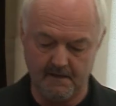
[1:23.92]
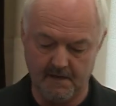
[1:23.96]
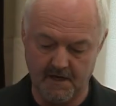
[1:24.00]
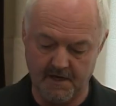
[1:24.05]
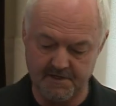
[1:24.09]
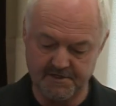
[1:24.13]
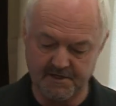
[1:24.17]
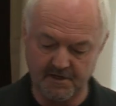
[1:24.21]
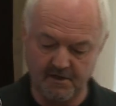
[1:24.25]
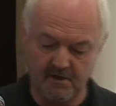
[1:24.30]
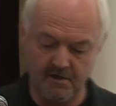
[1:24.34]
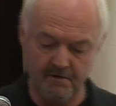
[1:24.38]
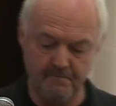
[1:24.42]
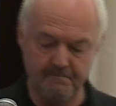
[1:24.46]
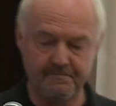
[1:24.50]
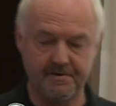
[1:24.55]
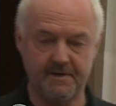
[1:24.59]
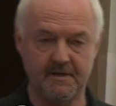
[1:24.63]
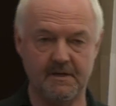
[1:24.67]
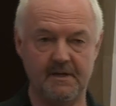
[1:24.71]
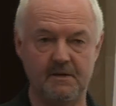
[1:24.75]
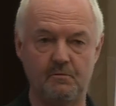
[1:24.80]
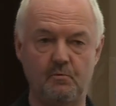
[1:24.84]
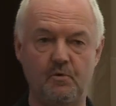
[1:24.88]
As a
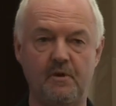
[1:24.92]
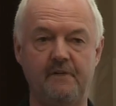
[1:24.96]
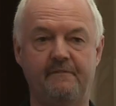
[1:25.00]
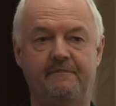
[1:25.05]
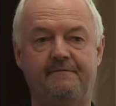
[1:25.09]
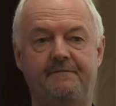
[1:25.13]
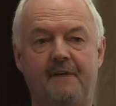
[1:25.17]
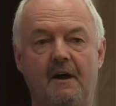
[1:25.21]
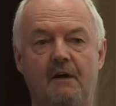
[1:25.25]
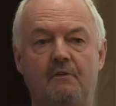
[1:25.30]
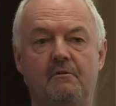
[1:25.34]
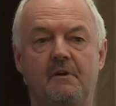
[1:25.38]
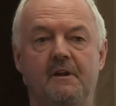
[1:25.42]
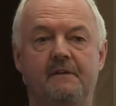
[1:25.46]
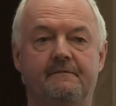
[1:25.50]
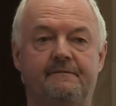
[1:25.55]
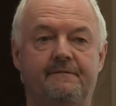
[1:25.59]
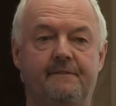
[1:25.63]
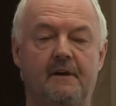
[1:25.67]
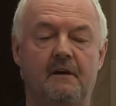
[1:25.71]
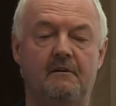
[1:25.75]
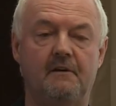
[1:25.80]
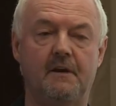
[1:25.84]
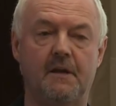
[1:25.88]
company, we very,
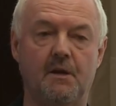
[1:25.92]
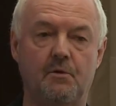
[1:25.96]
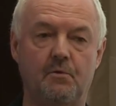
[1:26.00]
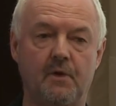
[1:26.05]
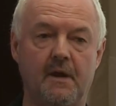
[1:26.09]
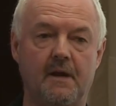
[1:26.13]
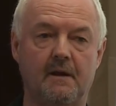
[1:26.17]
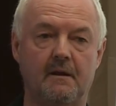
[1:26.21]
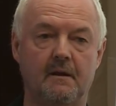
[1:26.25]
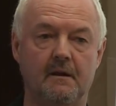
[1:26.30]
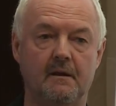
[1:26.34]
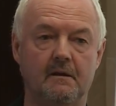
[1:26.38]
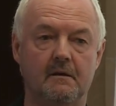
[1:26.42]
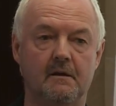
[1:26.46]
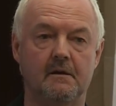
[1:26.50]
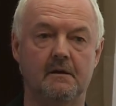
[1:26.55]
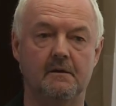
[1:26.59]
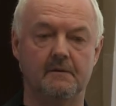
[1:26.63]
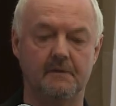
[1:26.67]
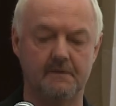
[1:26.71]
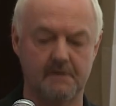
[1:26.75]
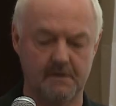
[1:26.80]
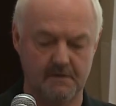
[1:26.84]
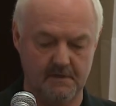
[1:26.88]
very quickly
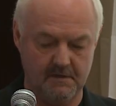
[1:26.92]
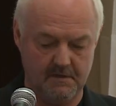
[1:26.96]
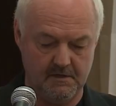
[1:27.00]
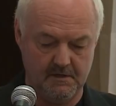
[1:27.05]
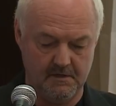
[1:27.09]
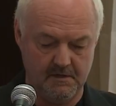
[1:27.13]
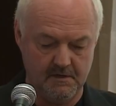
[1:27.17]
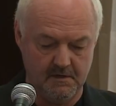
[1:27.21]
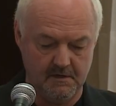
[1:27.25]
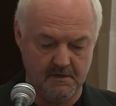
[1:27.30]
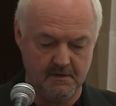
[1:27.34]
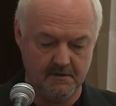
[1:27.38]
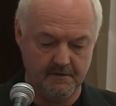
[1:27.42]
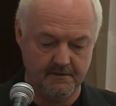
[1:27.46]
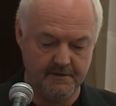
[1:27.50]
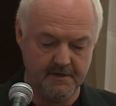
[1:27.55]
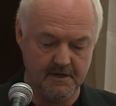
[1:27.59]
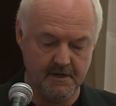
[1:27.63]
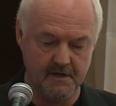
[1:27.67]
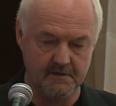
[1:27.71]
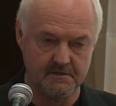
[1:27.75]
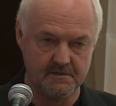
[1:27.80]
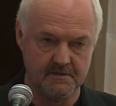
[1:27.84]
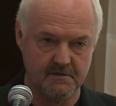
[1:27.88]
learned
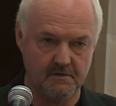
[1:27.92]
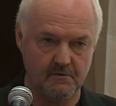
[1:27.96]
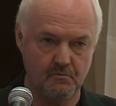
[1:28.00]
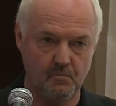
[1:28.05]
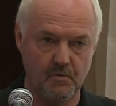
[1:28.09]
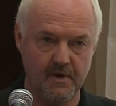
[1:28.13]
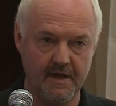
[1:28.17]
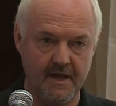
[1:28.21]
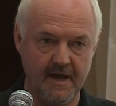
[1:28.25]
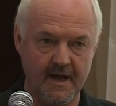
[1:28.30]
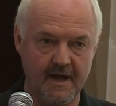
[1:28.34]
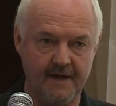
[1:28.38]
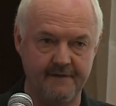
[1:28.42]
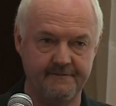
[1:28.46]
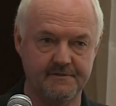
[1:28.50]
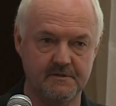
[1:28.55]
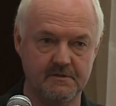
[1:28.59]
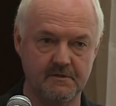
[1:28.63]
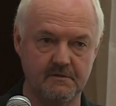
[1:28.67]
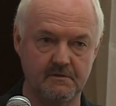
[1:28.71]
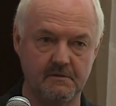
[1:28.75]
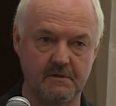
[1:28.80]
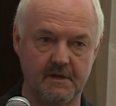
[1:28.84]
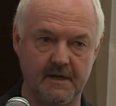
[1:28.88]
that we have
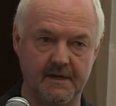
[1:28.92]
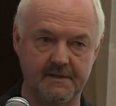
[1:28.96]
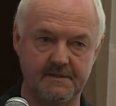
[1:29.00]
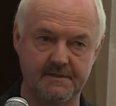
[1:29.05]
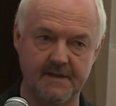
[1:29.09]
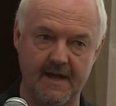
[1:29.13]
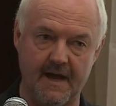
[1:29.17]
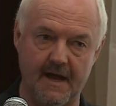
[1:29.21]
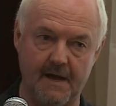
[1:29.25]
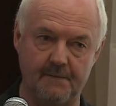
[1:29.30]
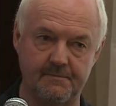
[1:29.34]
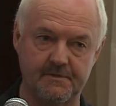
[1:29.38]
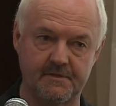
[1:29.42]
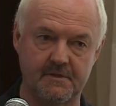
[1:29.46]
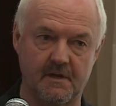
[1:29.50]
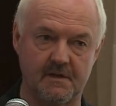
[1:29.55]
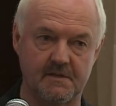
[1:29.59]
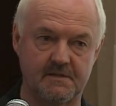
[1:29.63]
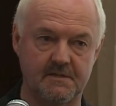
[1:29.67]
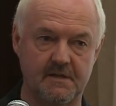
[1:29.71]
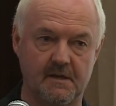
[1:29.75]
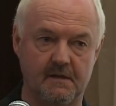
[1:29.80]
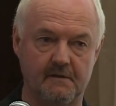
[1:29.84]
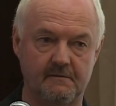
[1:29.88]
to adapt
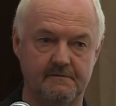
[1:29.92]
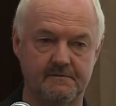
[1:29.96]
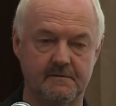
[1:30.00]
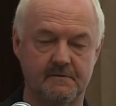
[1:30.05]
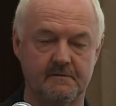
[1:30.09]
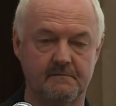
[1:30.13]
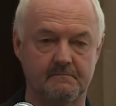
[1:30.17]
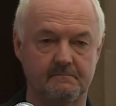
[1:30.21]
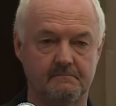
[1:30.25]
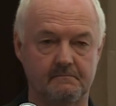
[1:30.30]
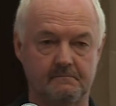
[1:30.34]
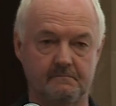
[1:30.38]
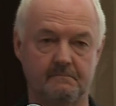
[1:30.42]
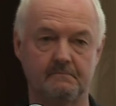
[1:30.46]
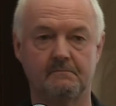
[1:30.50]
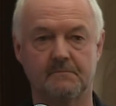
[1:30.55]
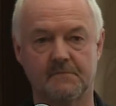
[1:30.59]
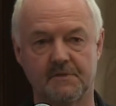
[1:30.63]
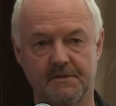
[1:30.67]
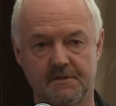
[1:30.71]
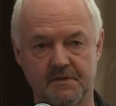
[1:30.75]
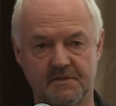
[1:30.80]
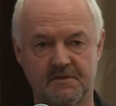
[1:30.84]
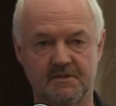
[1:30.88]
ourselves
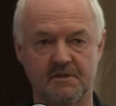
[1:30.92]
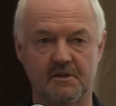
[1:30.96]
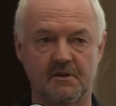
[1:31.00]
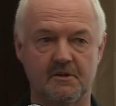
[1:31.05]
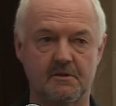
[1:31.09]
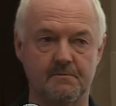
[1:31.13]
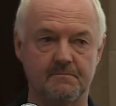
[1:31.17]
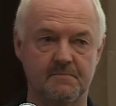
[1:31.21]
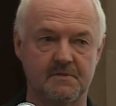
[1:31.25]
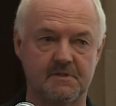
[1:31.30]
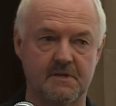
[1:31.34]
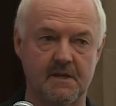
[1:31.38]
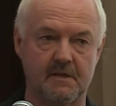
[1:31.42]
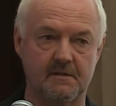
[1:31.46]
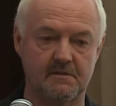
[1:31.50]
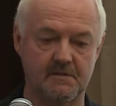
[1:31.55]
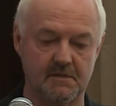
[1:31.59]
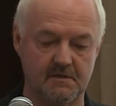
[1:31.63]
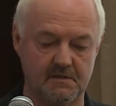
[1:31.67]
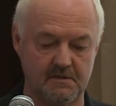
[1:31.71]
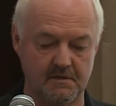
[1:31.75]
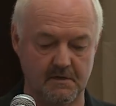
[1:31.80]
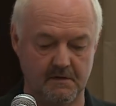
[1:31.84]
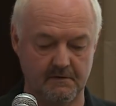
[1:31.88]
to the
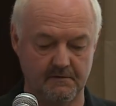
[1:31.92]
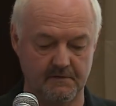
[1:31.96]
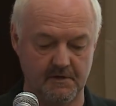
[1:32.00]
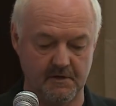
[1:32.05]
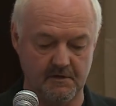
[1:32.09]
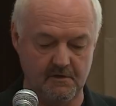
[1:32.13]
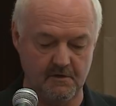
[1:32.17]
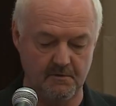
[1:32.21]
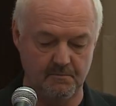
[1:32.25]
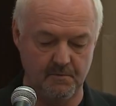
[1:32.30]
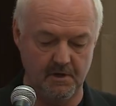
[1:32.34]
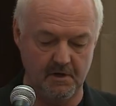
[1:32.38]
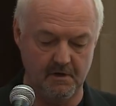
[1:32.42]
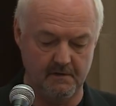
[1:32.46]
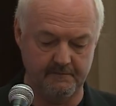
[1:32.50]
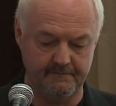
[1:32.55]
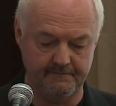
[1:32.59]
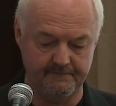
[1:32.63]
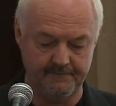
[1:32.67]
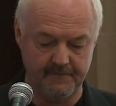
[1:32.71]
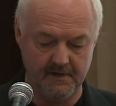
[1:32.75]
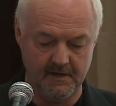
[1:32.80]
circumstances that come along.